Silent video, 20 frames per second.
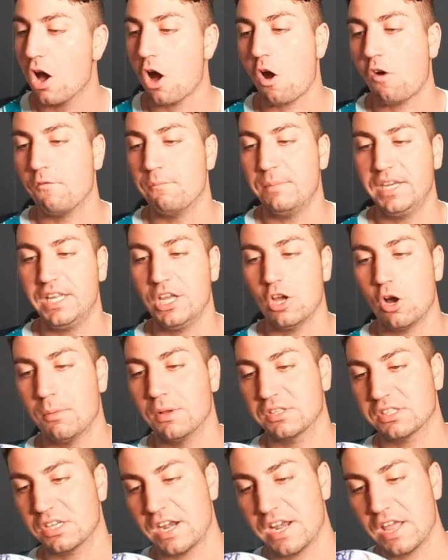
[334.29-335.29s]
of mini
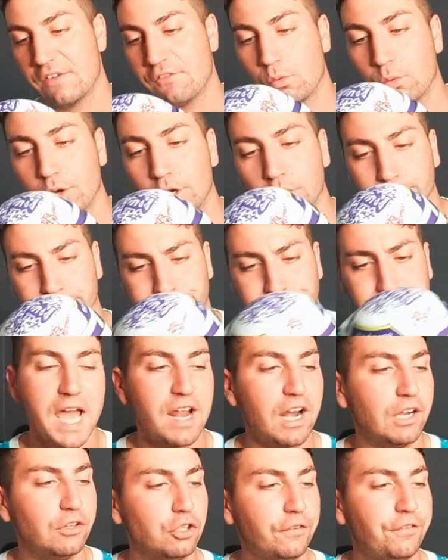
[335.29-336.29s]
helmets, and I never will.
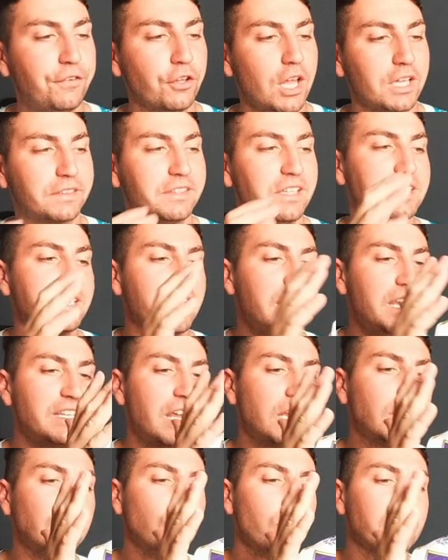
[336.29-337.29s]
And I do feel like this is
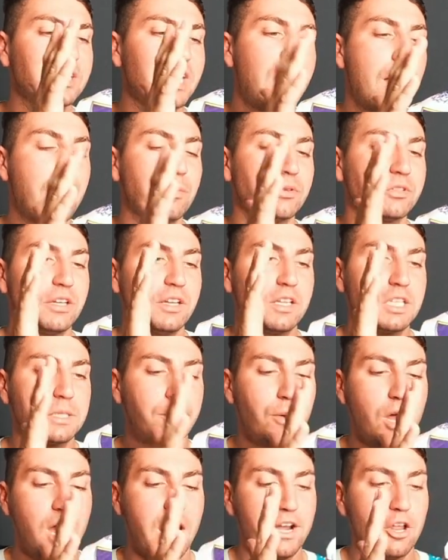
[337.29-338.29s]
a Lewis Hamilton
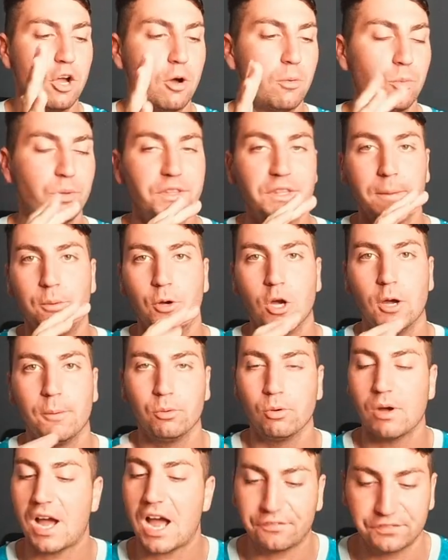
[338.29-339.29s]
inspired helmet with the
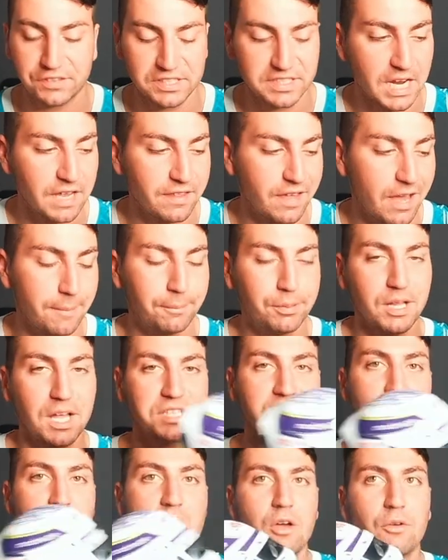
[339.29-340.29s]
purple. I have to say that. And
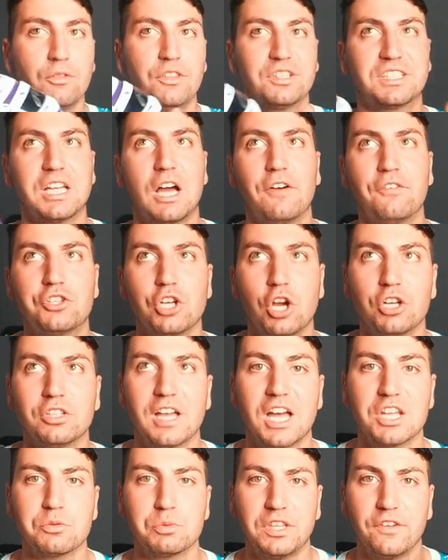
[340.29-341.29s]
plus, the stuff Zhou
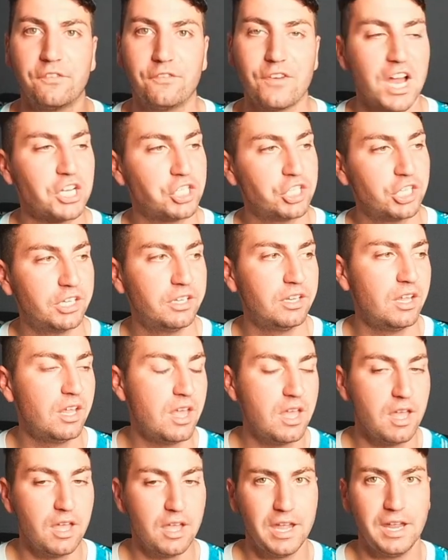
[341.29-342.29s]
does with the fashion.
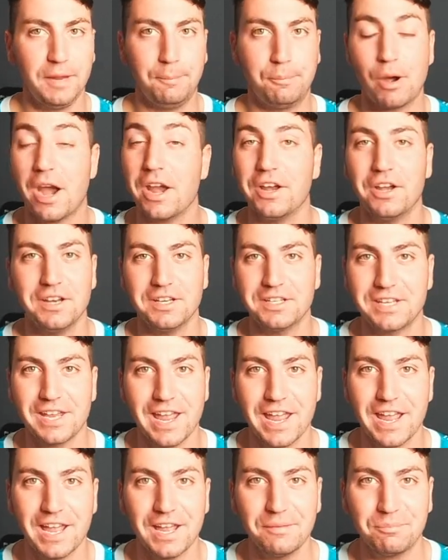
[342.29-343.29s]
He braided his
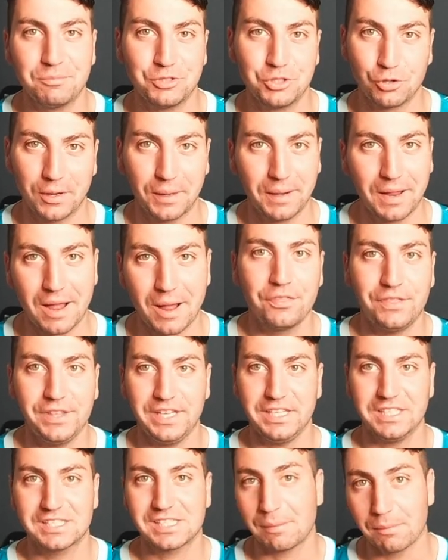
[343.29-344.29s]
hair during uh,
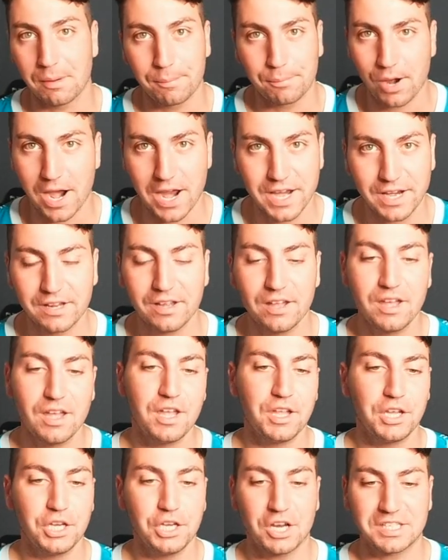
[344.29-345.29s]
the summer break
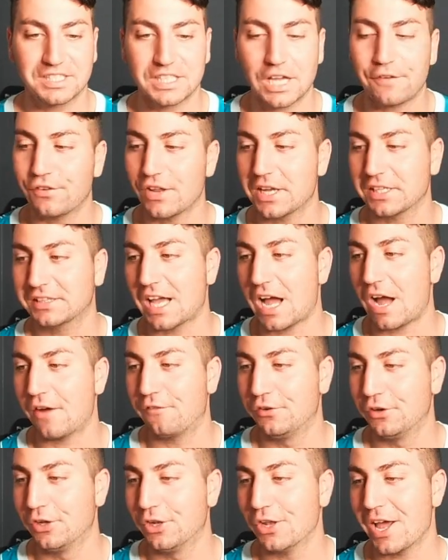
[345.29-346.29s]
you know, stuff like that. I
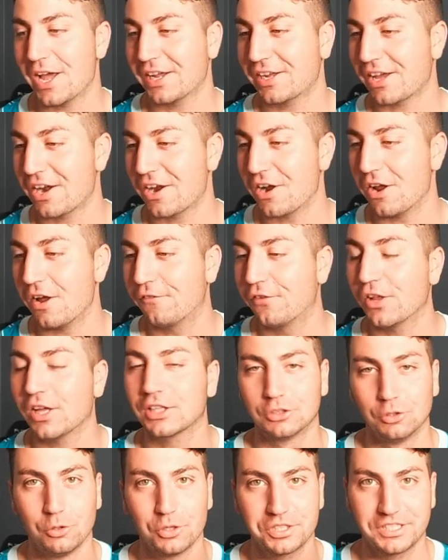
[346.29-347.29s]
feel like, I don't know, I feel
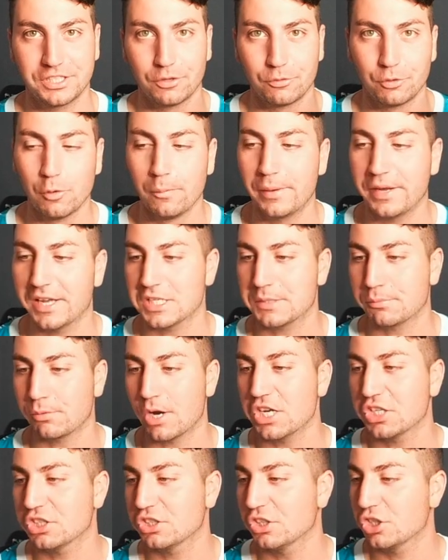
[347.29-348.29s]
like Lewis is a real big
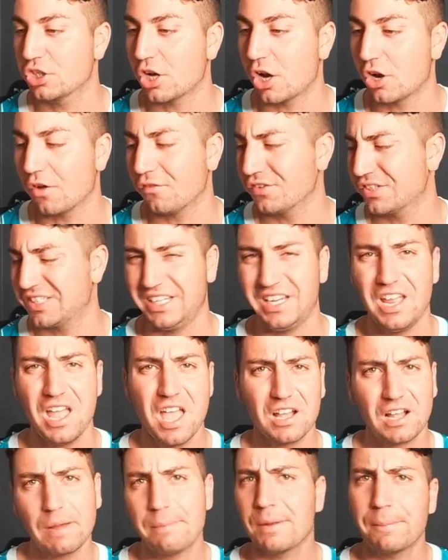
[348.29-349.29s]
inspiration to Zhou. And obviously,
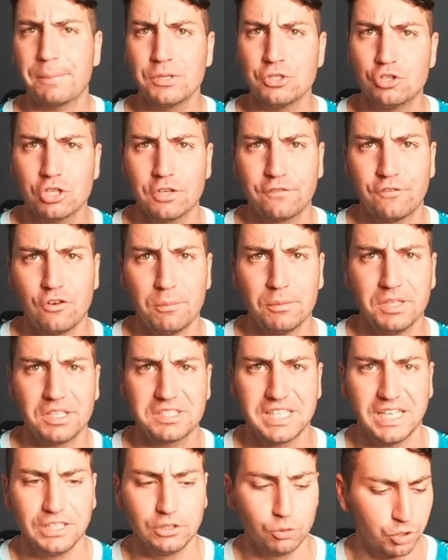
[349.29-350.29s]
coming up in junior formula,
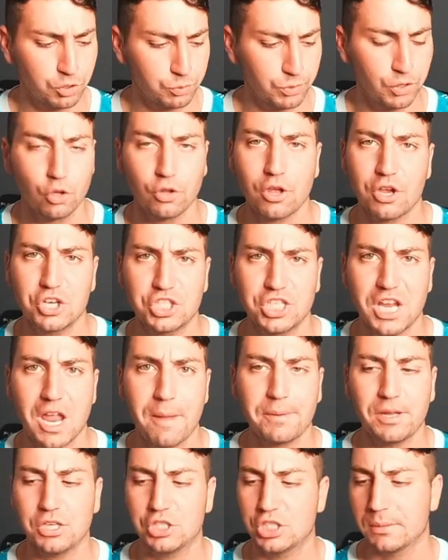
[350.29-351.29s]
seeing Lewis win all those
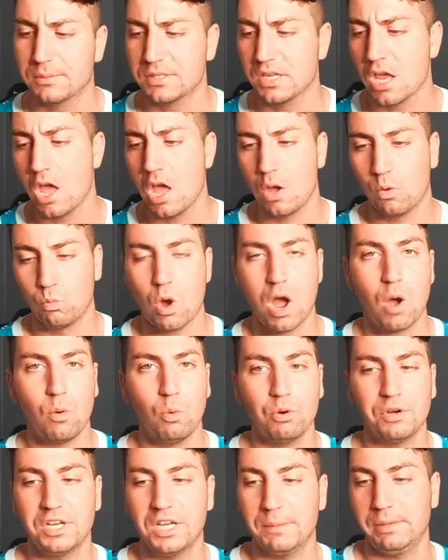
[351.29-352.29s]
championships, why
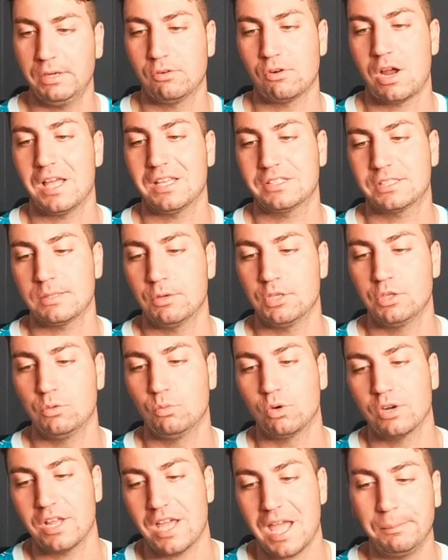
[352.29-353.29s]
wouldn't it be right? It's someone you'd
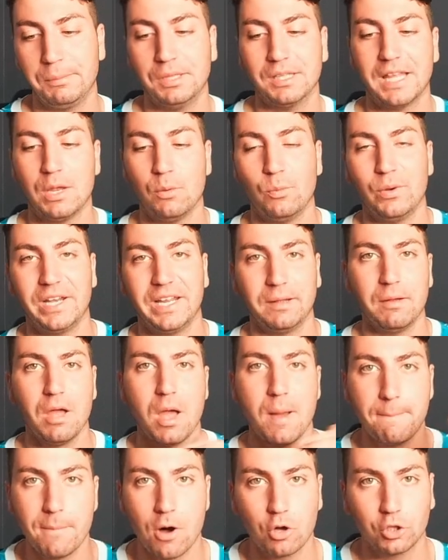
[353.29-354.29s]
want to emulate winning
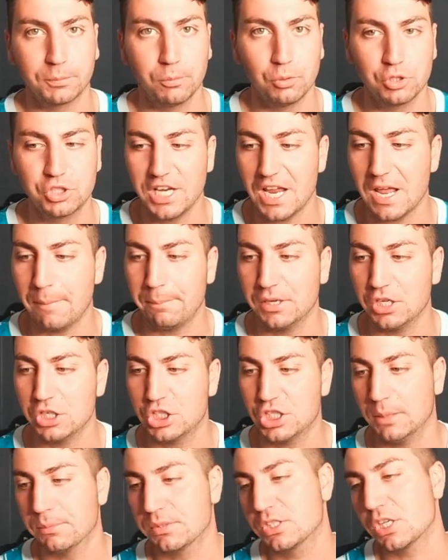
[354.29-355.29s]
multiple
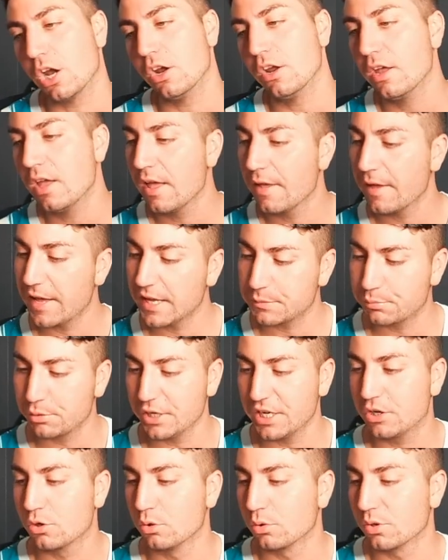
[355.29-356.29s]
championships. So it's
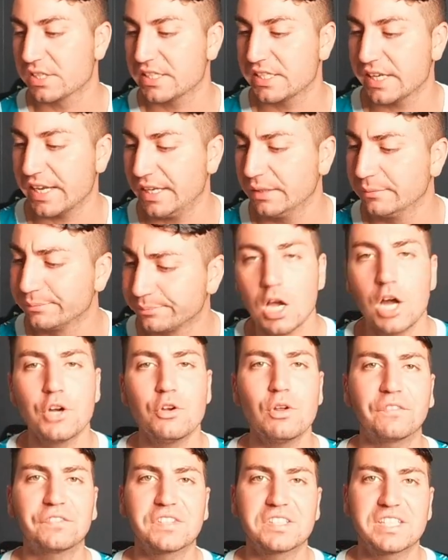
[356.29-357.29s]
pretty cool to see. I
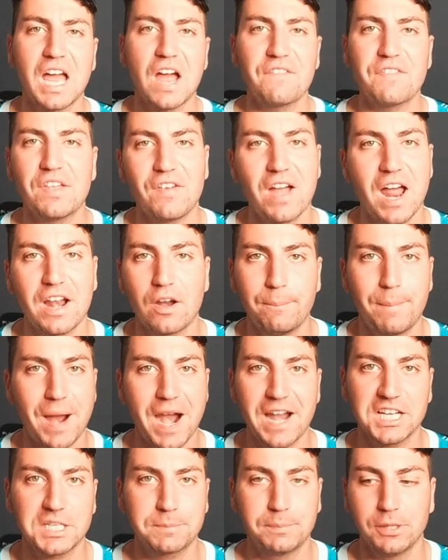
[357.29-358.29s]
do have to say, I've never had a
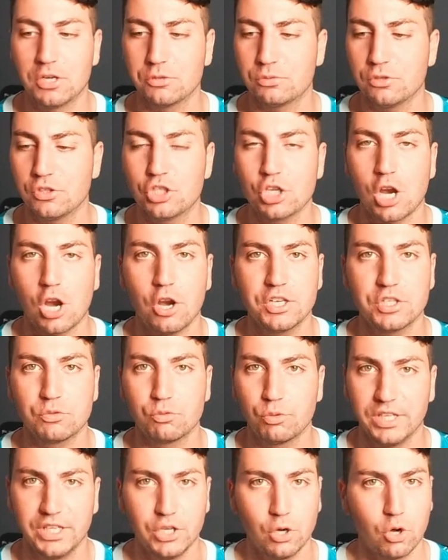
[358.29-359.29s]
bad experience with Zhou. He's
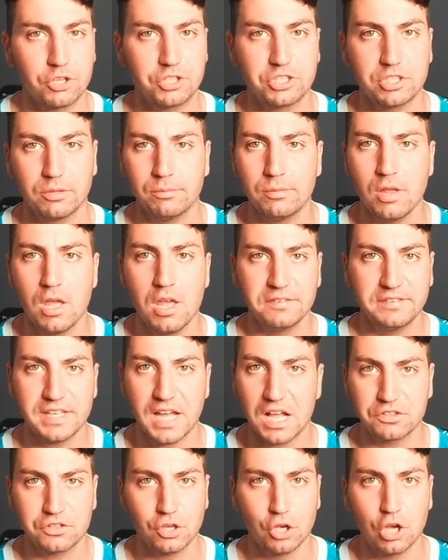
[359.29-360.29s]
really awesome,
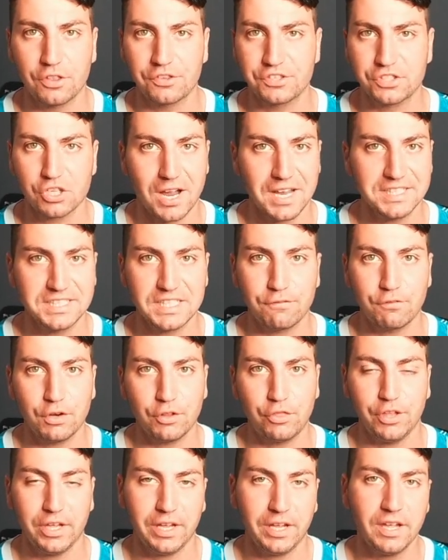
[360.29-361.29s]
down to earth, signs
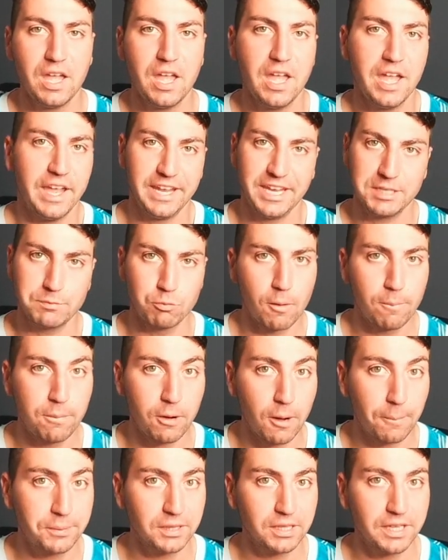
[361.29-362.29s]
everything. He is more
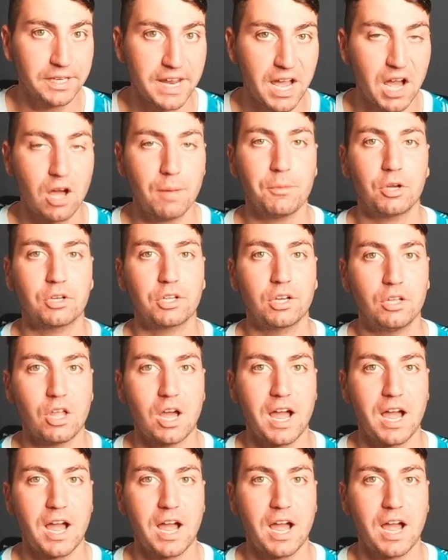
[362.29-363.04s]
popular now, I'm not going to